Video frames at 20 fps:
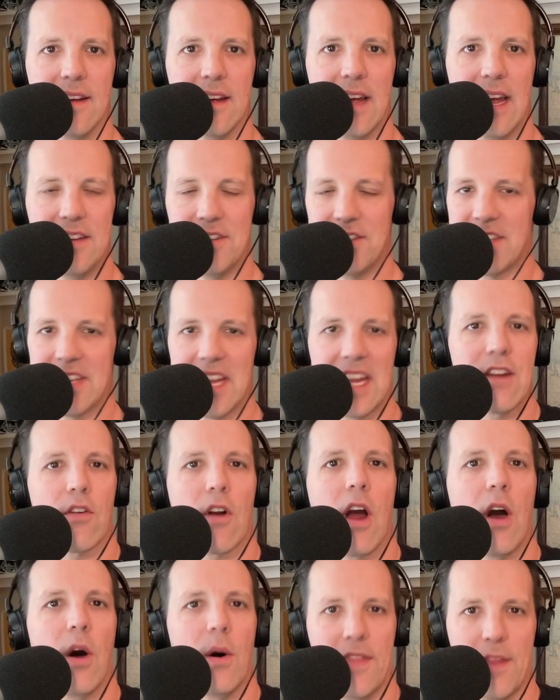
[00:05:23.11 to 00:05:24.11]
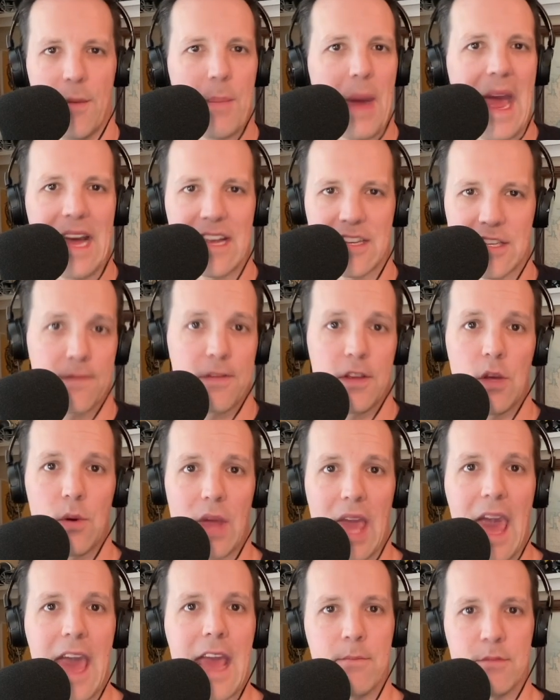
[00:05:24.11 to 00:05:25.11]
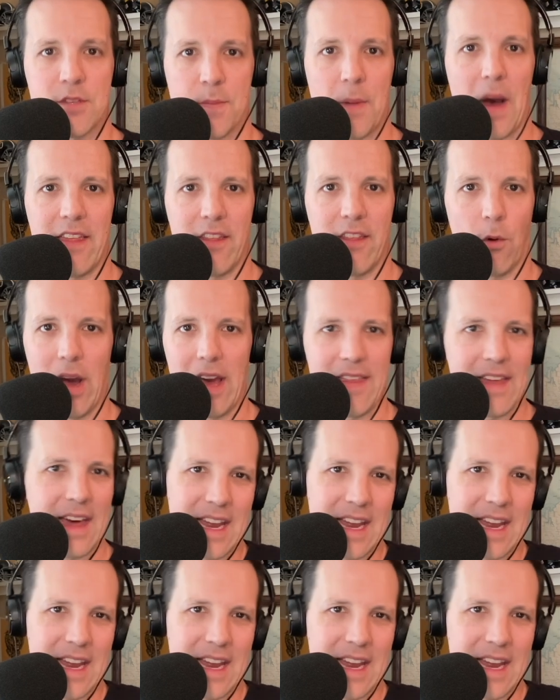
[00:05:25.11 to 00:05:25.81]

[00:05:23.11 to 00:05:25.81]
And 0 in the past few games, by the way.